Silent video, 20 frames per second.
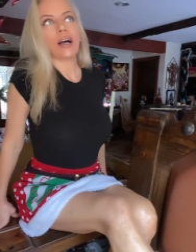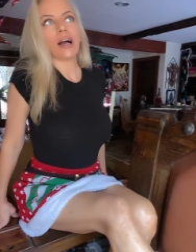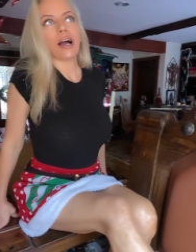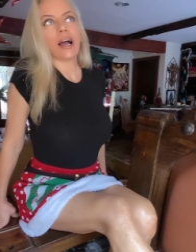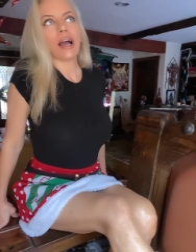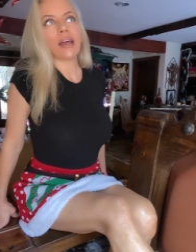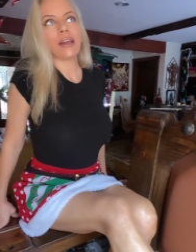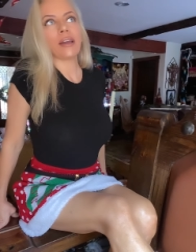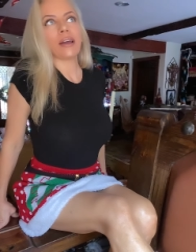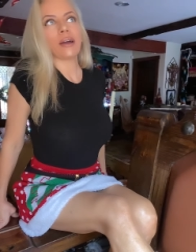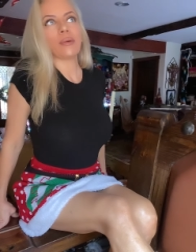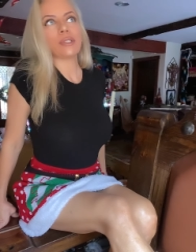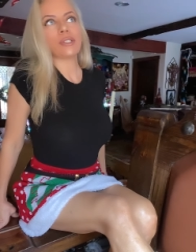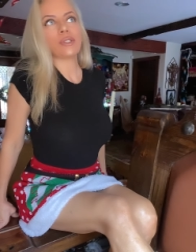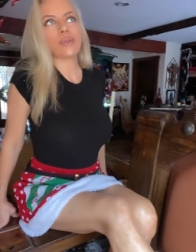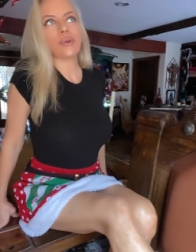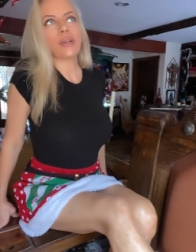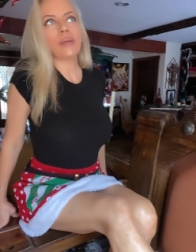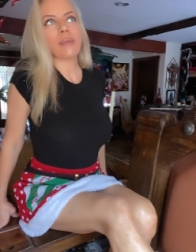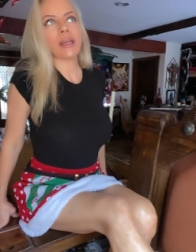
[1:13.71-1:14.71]
I was
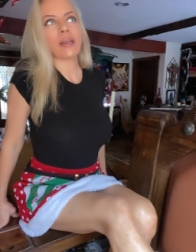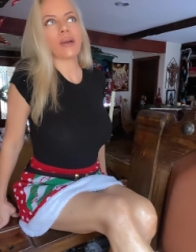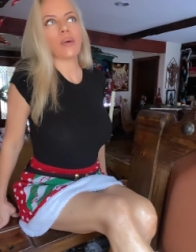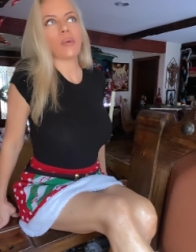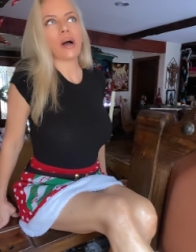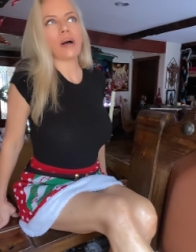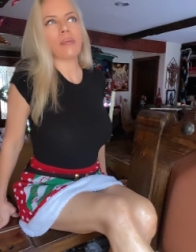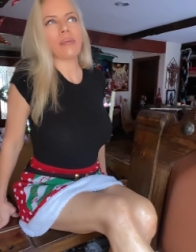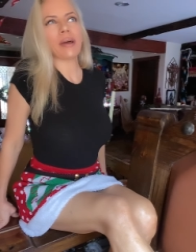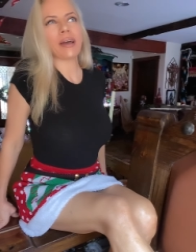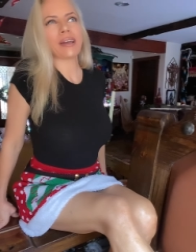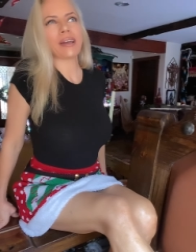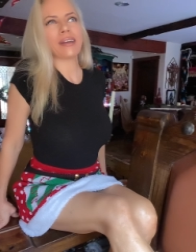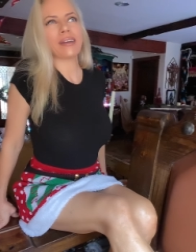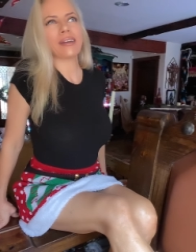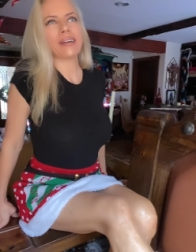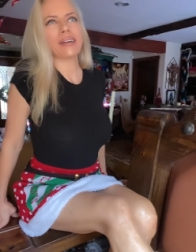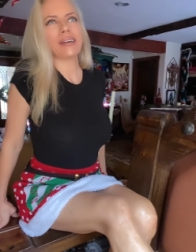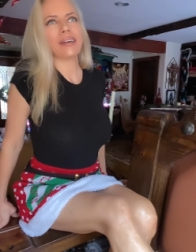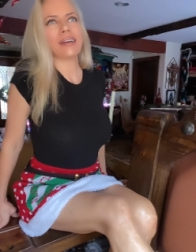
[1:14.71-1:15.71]
dreaming a while back,
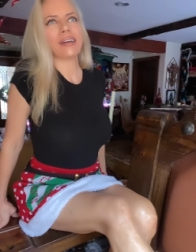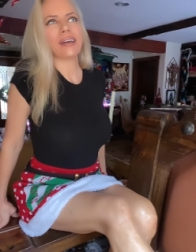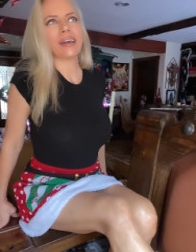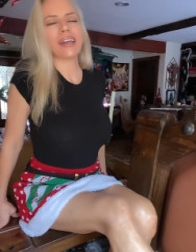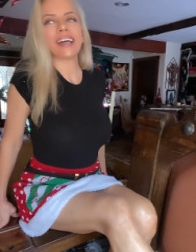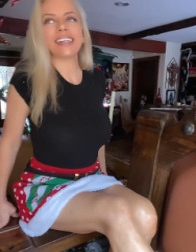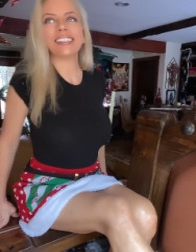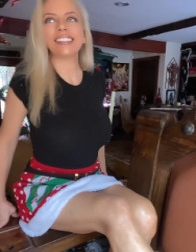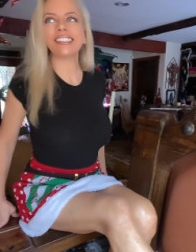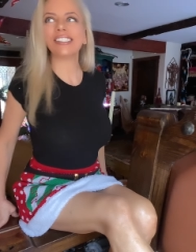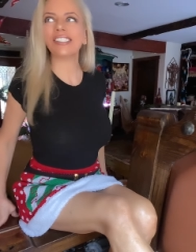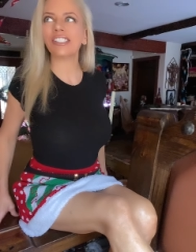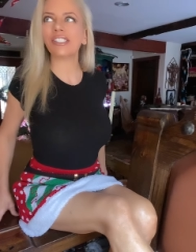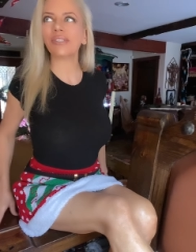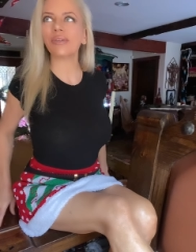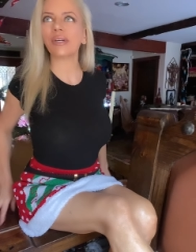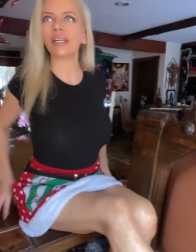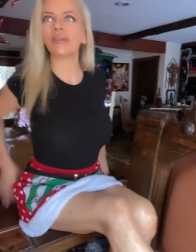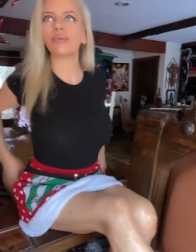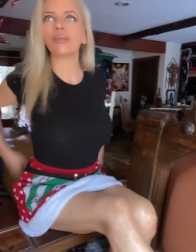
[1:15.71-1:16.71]
and I didn't
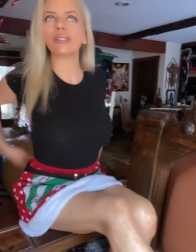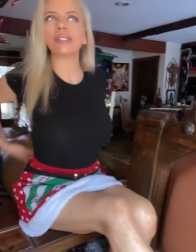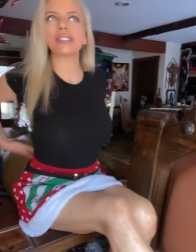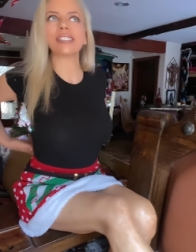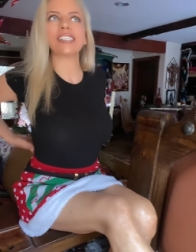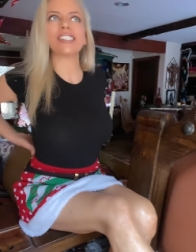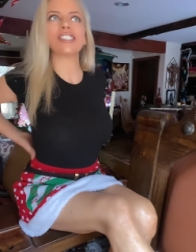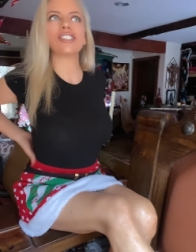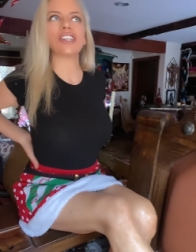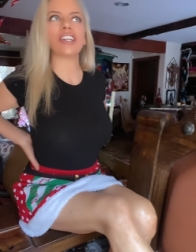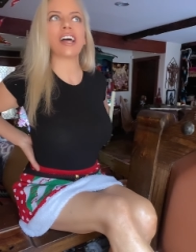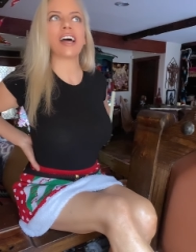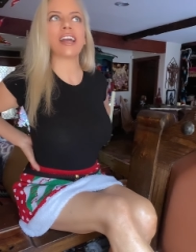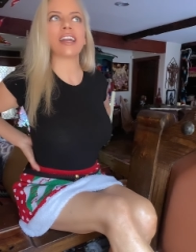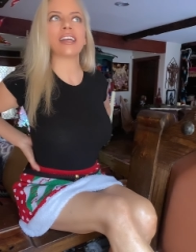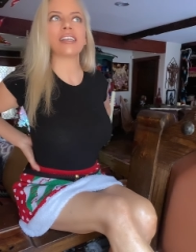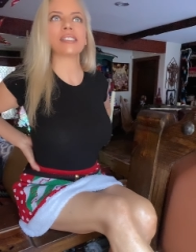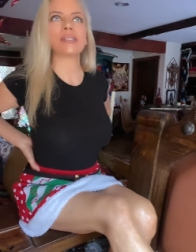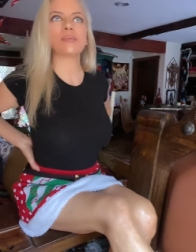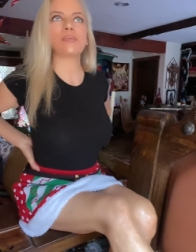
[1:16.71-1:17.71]
do it, was
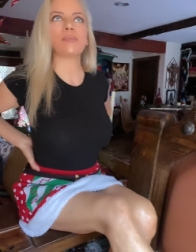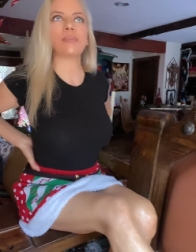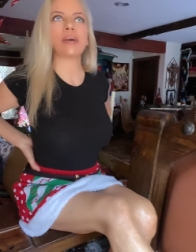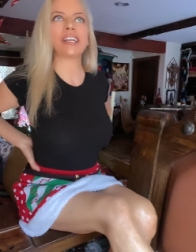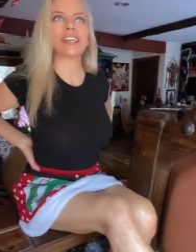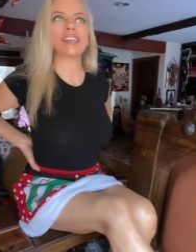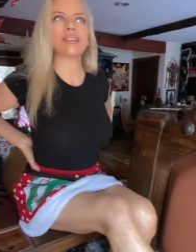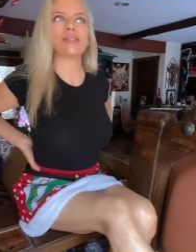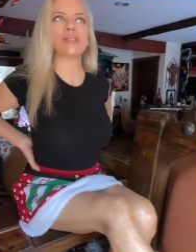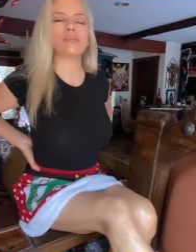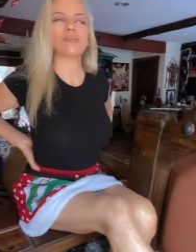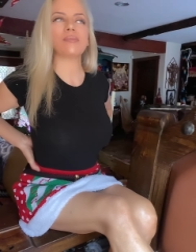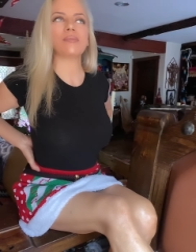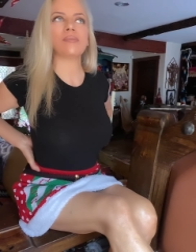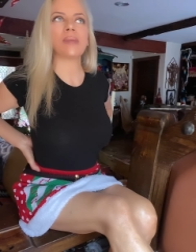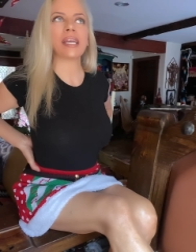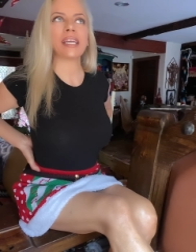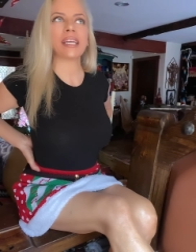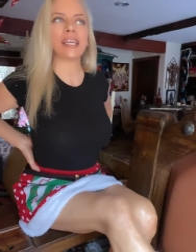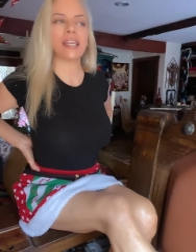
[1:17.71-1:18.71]
enchiladas, but
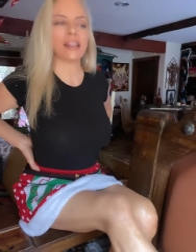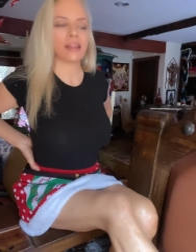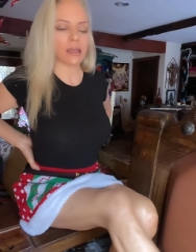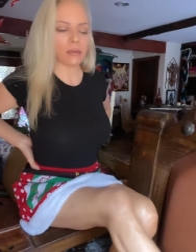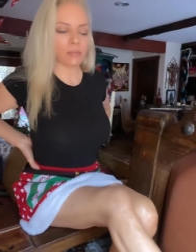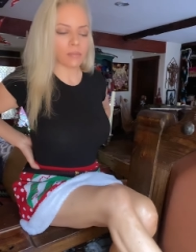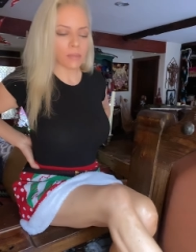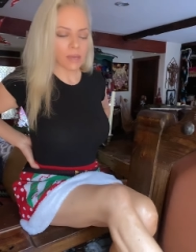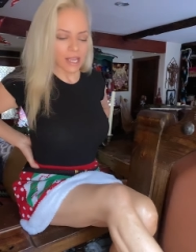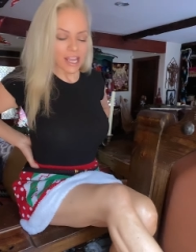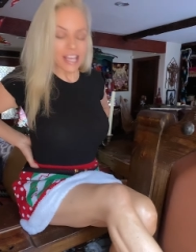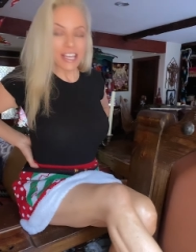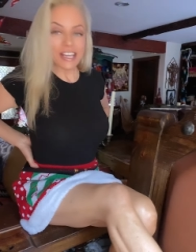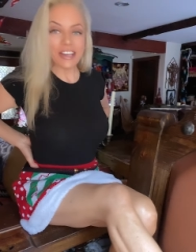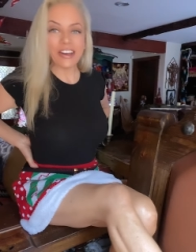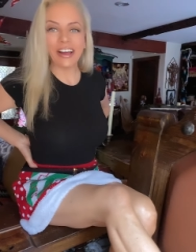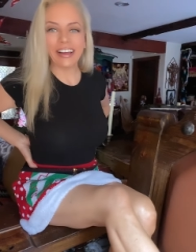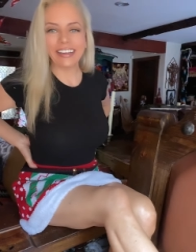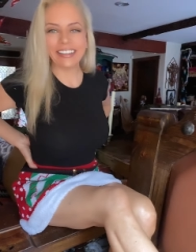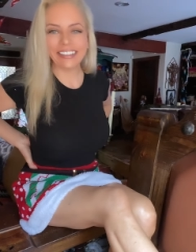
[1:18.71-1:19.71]
making them,
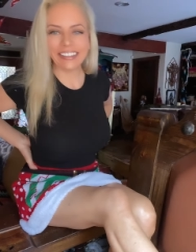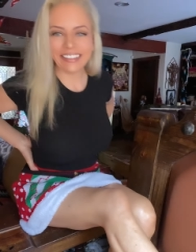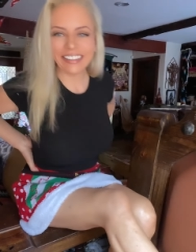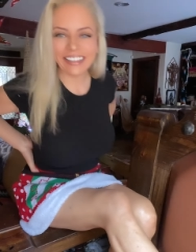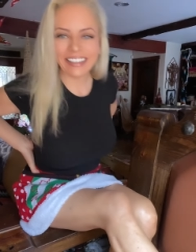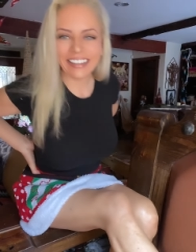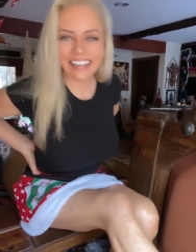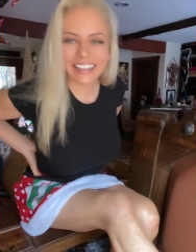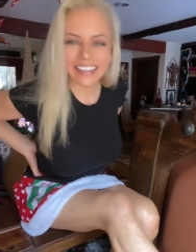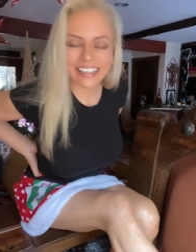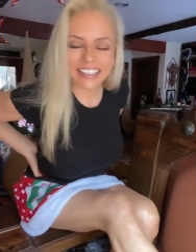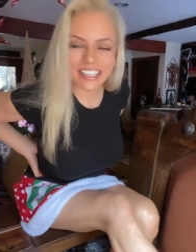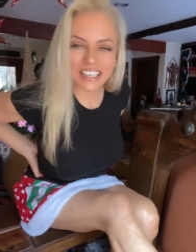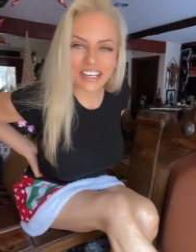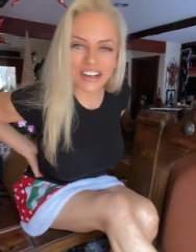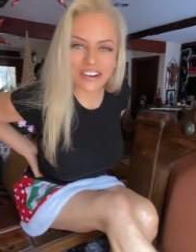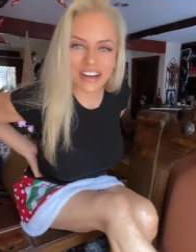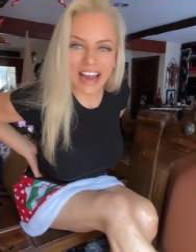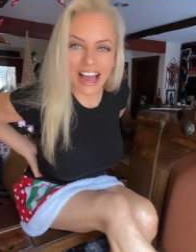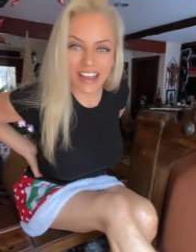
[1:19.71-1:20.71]
you
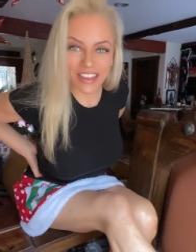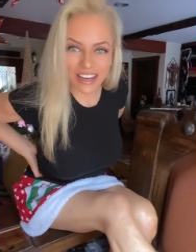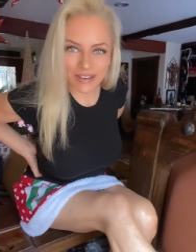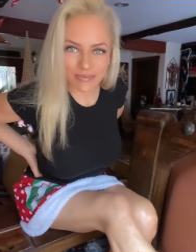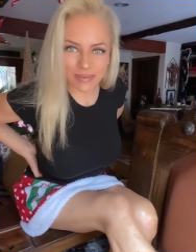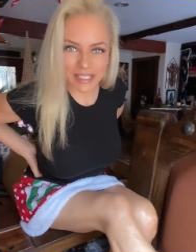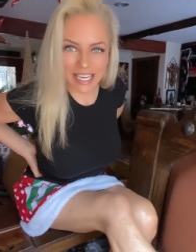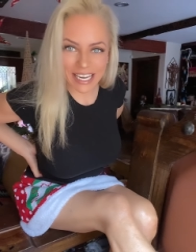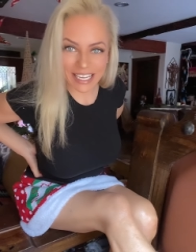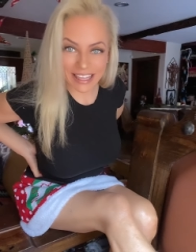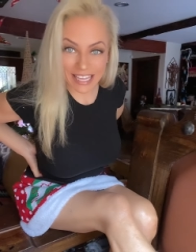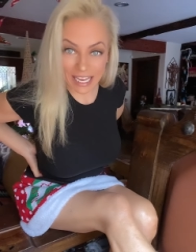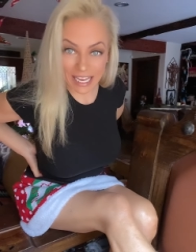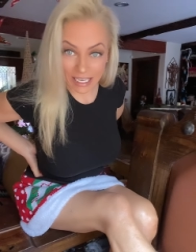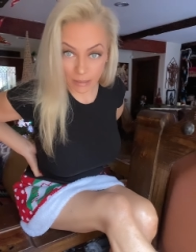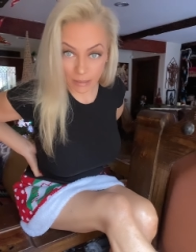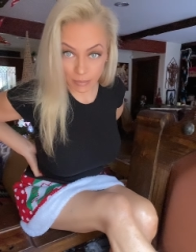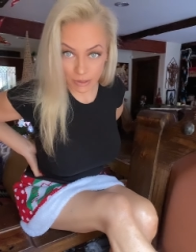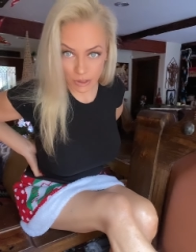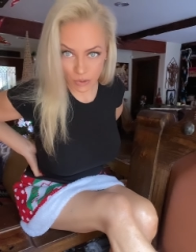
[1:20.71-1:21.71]
know, now that I'm taking that
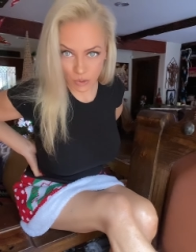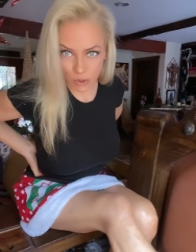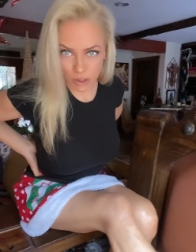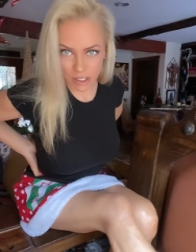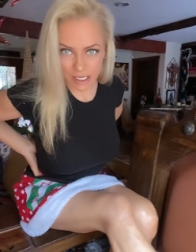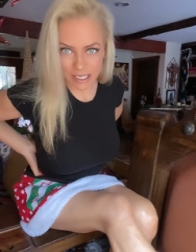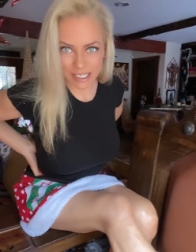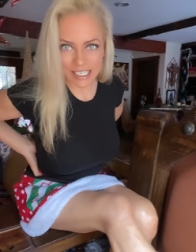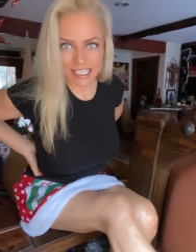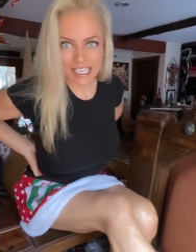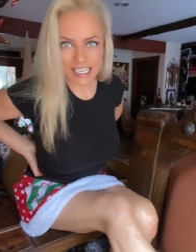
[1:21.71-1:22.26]
lip tour,